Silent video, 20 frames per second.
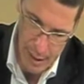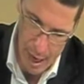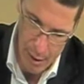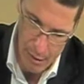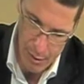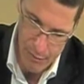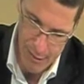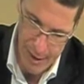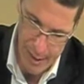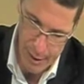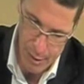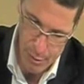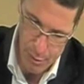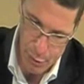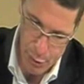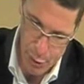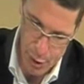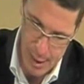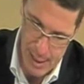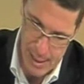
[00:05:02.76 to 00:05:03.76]
current value
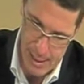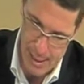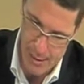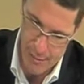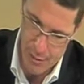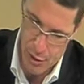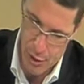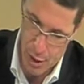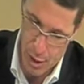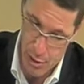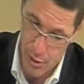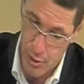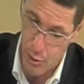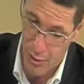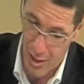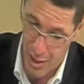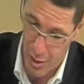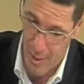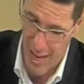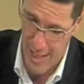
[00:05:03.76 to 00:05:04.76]
$37 or
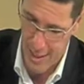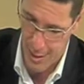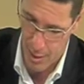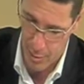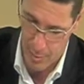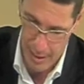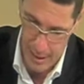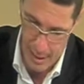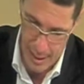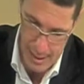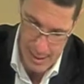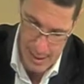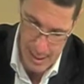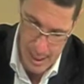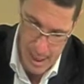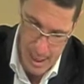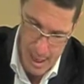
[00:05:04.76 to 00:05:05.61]
thereabouts, a little bit less.